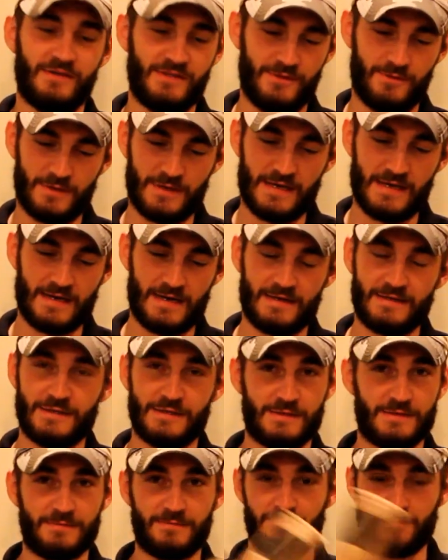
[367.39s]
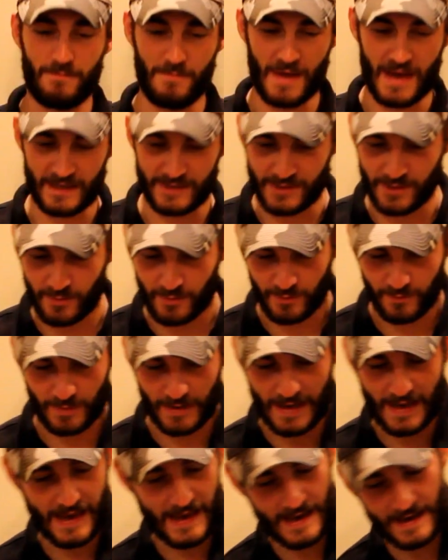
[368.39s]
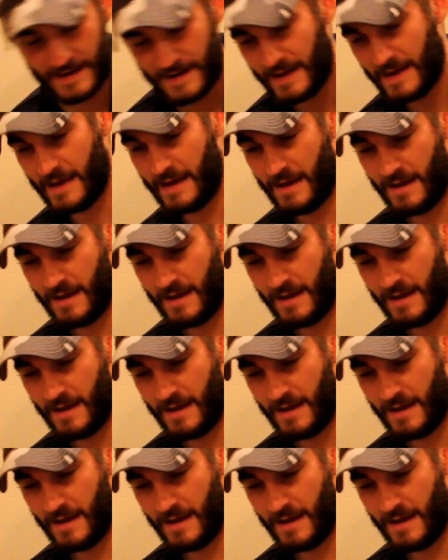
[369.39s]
so again, I just made do with what I had.